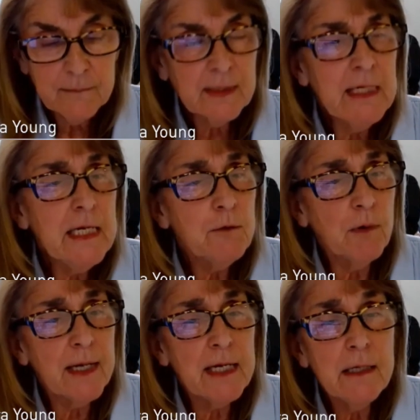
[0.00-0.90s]
Heat
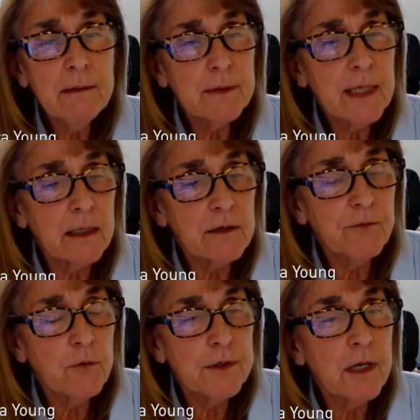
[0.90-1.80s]
Ready
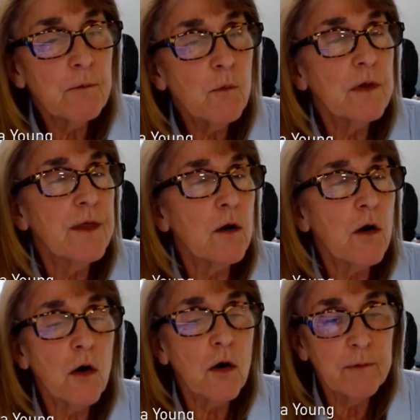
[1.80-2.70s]
California. There
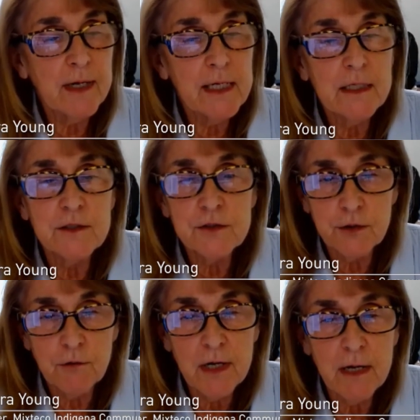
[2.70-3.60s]
are already
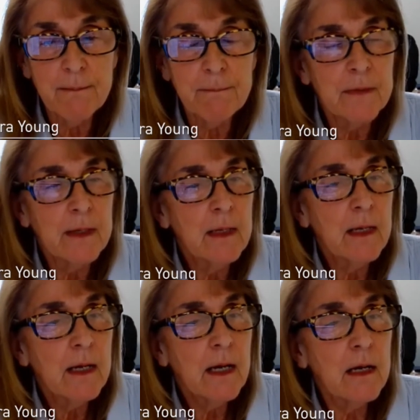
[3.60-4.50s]
Instagram
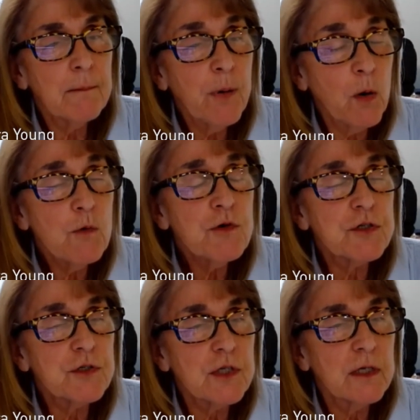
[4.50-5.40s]

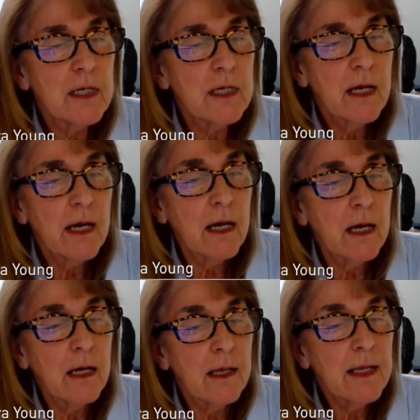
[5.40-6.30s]
posts
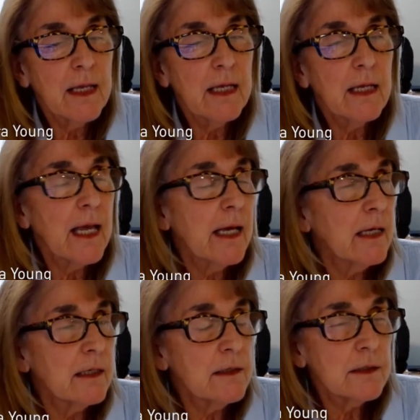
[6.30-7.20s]

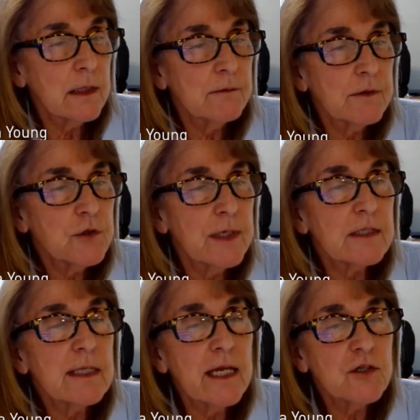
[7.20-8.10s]
and
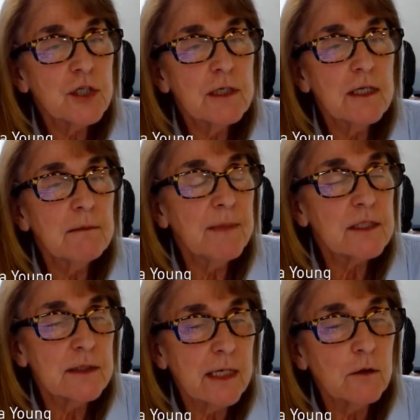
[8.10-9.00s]
translation in
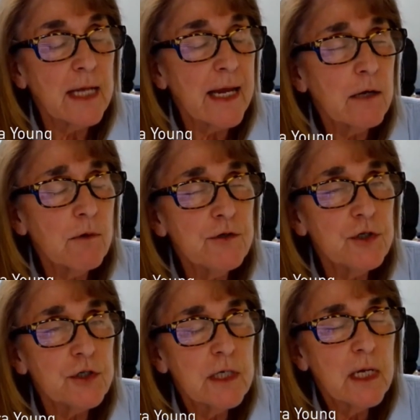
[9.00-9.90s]
Mixteco language